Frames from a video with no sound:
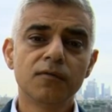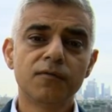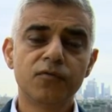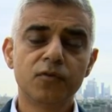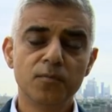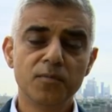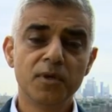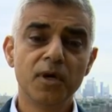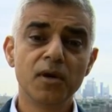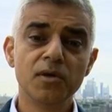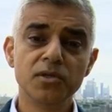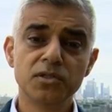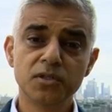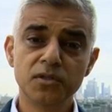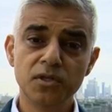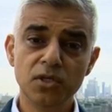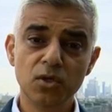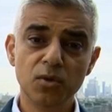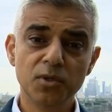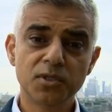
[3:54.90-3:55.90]
from going
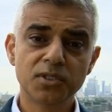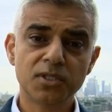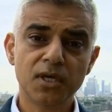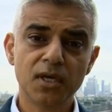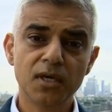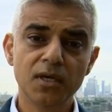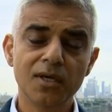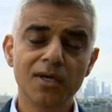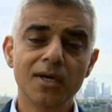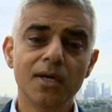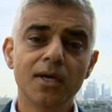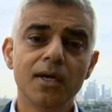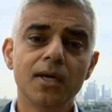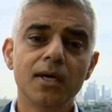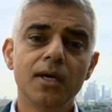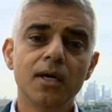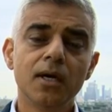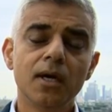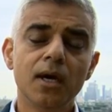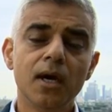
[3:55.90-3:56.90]
to the USA,
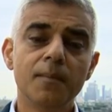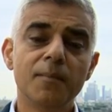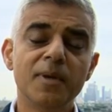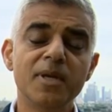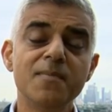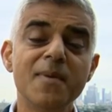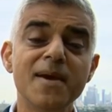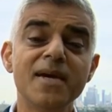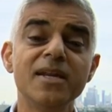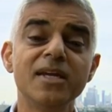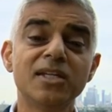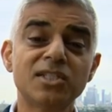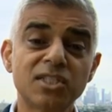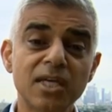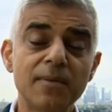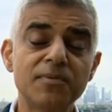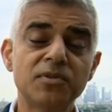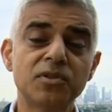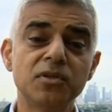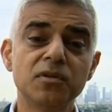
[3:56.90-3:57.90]
but he'd make an
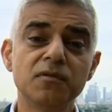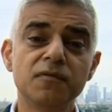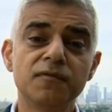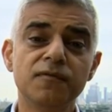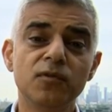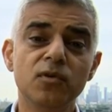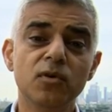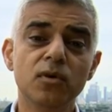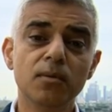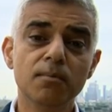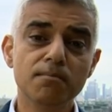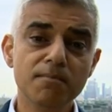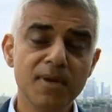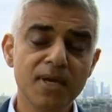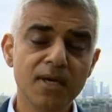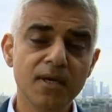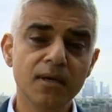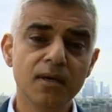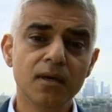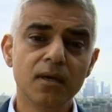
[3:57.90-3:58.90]
exception for
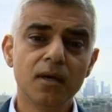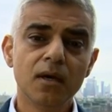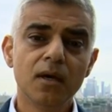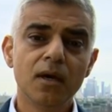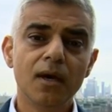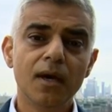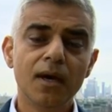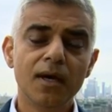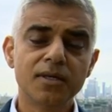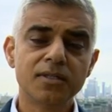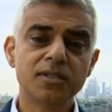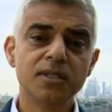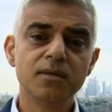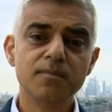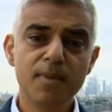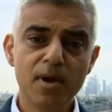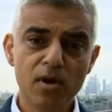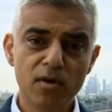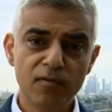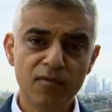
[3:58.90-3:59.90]
me as
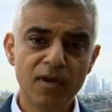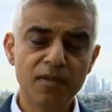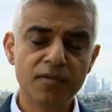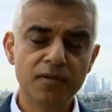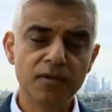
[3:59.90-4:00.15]
the Mayor of